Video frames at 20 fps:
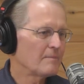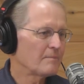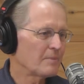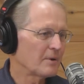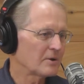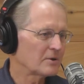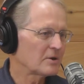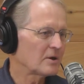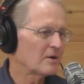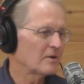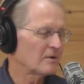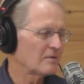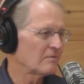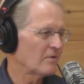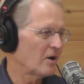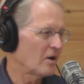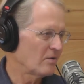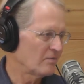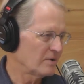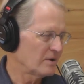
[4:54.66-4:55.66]
But they're
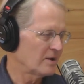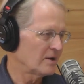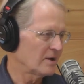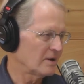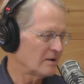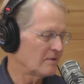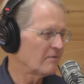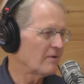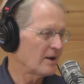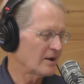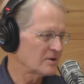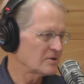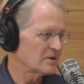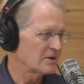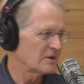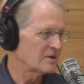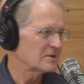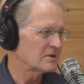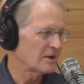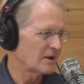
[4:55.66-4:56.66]
involved in, in
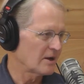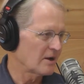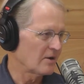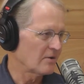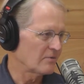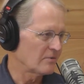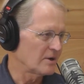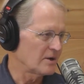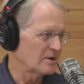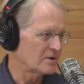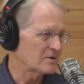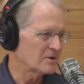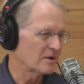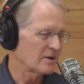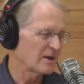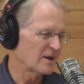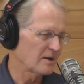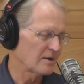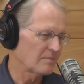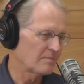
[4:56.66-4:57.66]
evangelistic outreach. So,
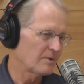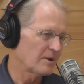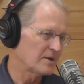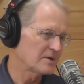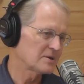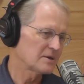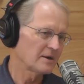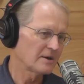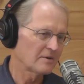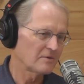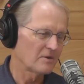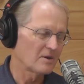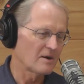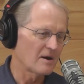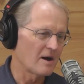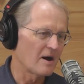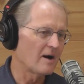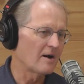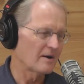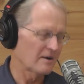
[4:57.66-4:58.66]
like at a place like the
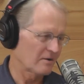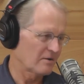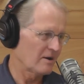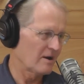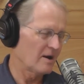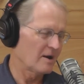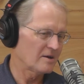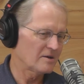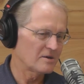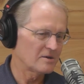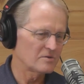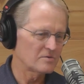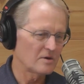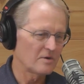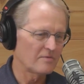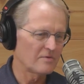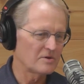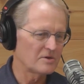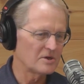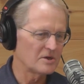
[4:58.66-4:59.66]
ARC, the Athens
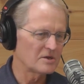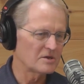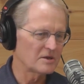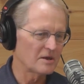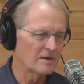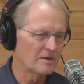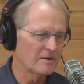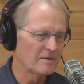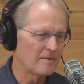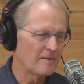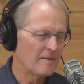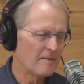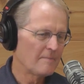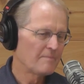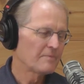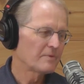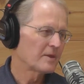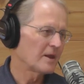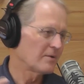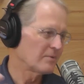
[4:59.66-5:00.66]
Refugee Center,
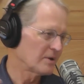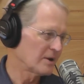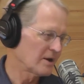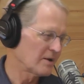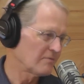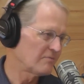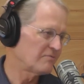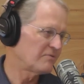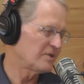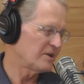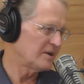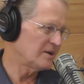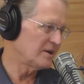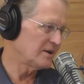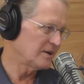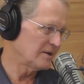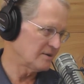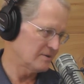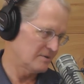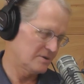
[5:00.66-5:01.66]
they will have
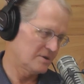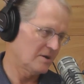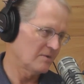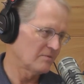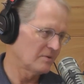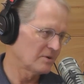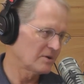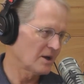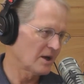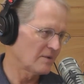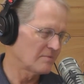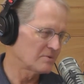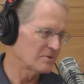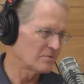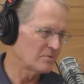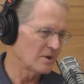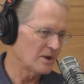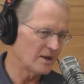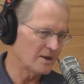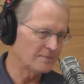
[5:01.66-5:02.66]
feeding several times a
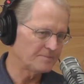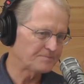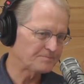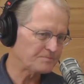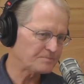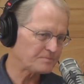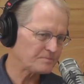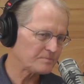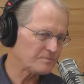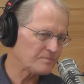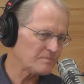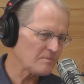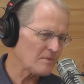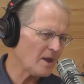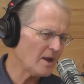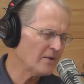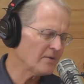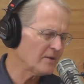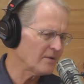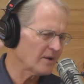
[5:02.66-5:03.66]
week,
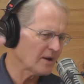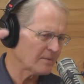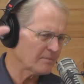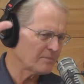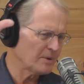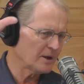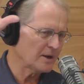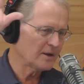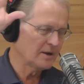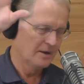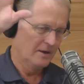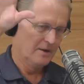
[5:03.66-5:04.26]
and they've got big